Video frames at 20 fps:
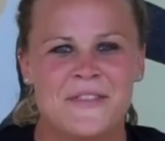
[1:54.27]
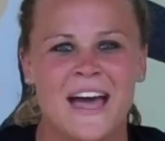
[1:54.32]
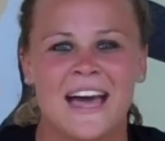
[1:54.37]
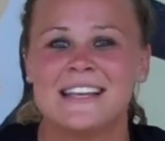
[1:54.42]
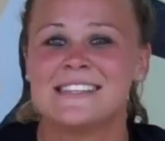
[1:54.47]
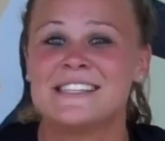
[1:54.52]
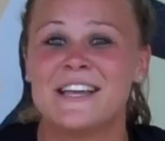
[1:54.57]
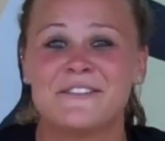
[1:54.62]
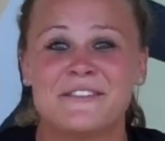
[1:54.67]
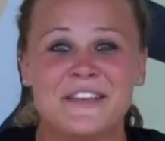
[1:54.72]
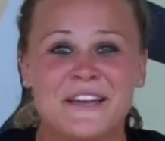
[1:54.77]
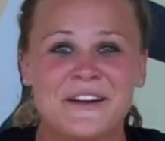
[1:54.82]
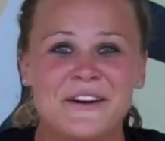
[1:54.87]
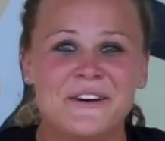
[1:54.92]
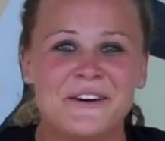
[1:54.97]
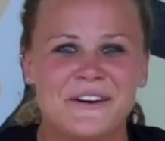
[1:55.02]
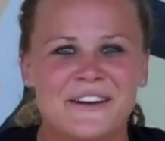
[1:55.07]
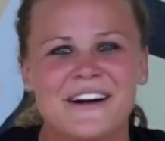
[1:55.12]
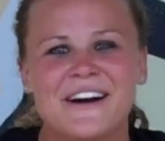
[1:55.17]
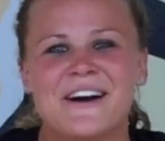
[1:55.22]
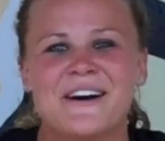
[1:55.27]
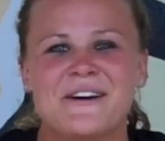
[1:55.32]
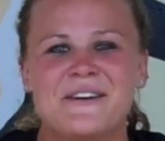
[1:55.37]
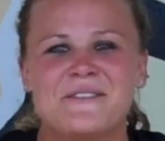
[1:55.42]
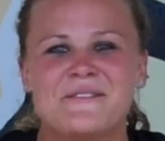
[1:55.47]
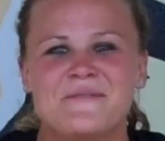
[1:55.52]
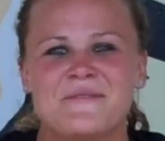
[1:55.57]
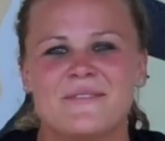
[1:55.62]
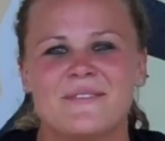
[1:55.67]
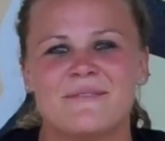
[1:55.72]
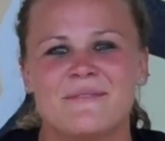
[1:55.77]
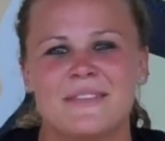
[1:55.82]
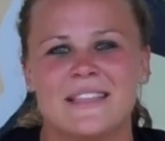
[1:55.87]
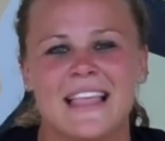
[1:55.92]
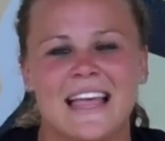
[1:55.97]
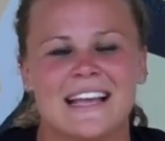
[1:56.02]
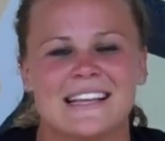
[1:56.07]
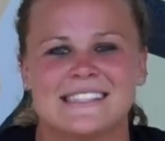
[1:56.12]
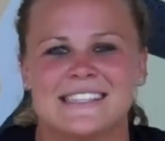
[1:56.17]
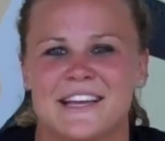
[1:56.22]
That is definitely a goal. Um,
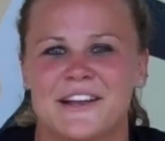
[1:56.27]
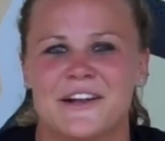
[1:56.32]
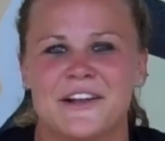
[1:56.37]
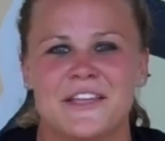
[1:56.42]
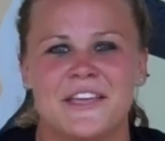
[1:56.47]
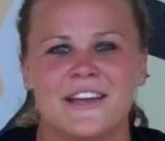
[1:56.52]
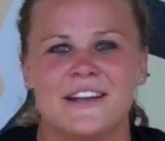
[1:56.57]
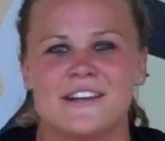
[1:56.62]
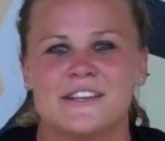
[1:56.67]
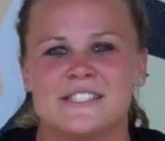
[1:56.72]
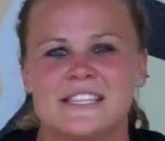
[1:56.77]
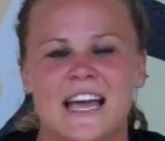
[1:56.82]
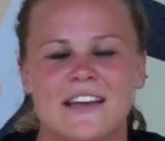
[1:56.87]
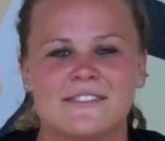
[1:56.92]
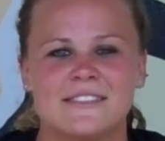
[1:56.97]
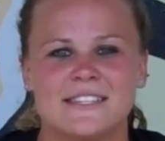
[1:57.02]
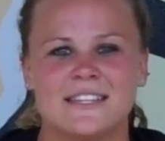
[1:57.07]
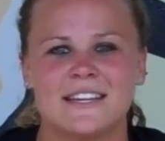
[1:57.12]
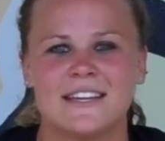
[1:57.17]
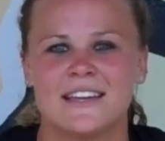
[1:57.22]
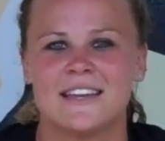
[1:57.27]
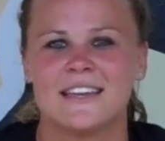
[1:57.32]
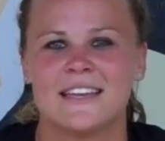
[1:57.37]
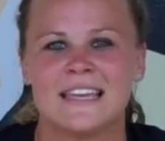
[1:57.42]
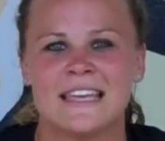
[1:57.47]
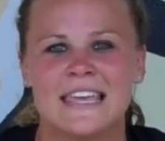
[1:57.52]
like I said earlier, just have to